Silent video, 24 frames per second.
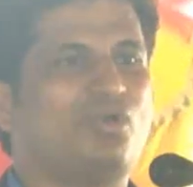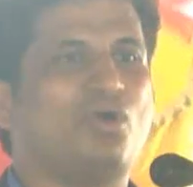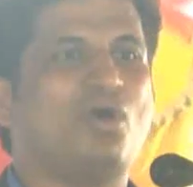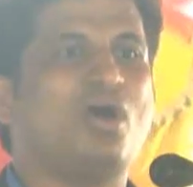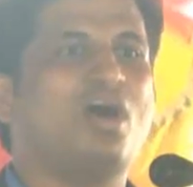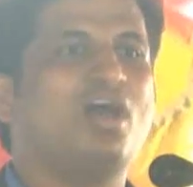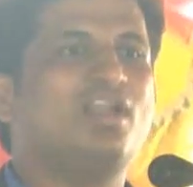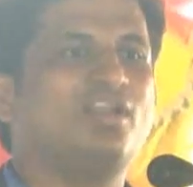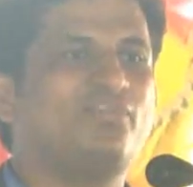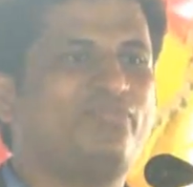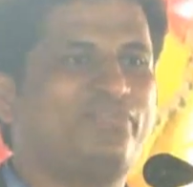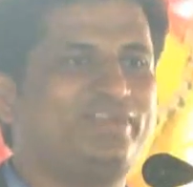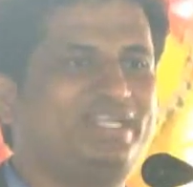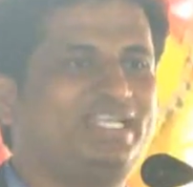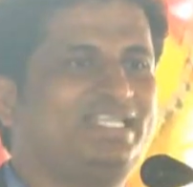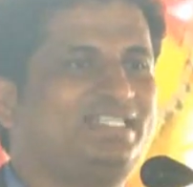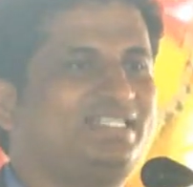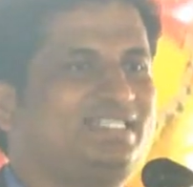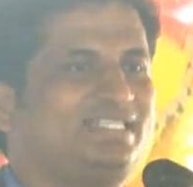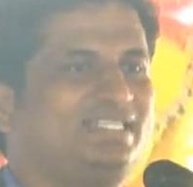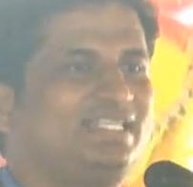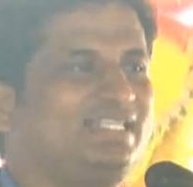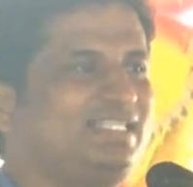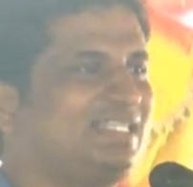All of it
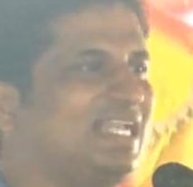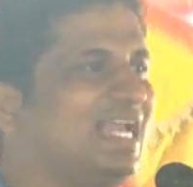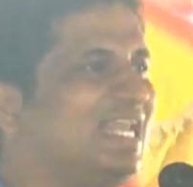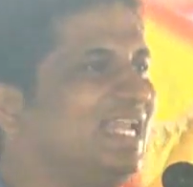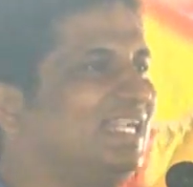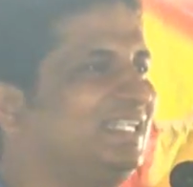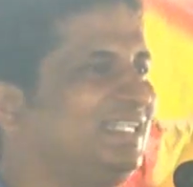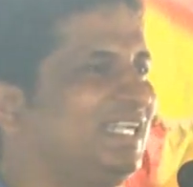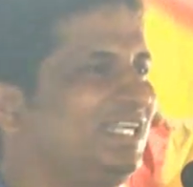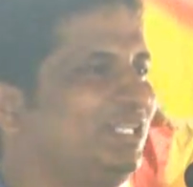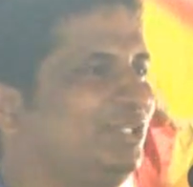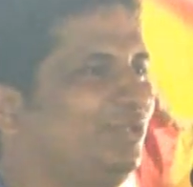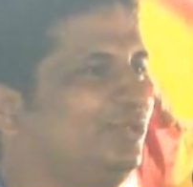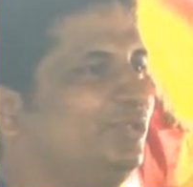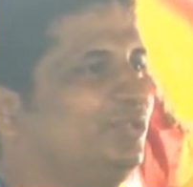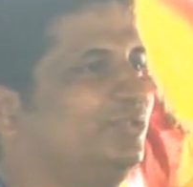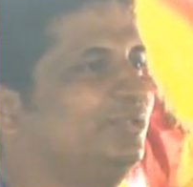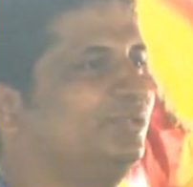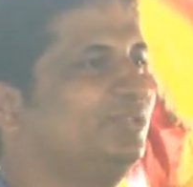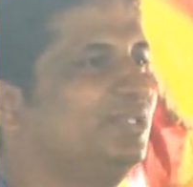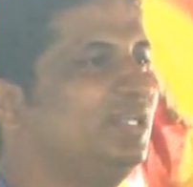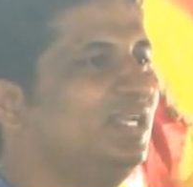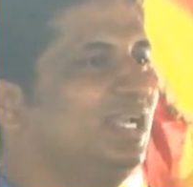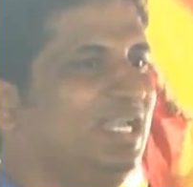is connected to
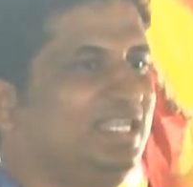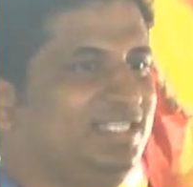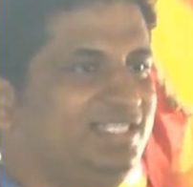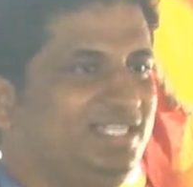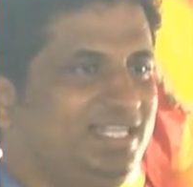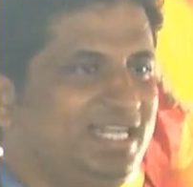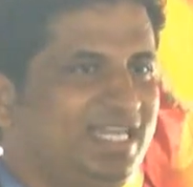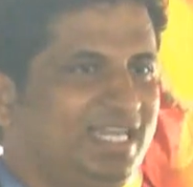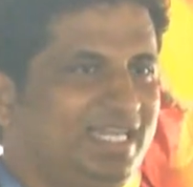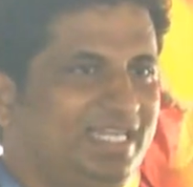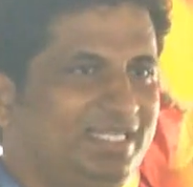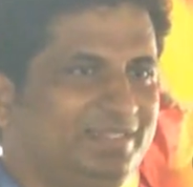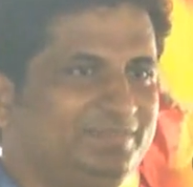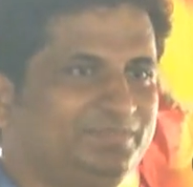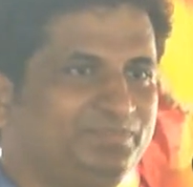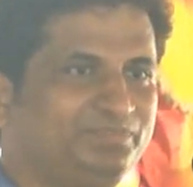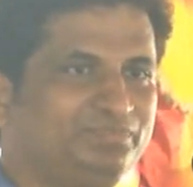engineering.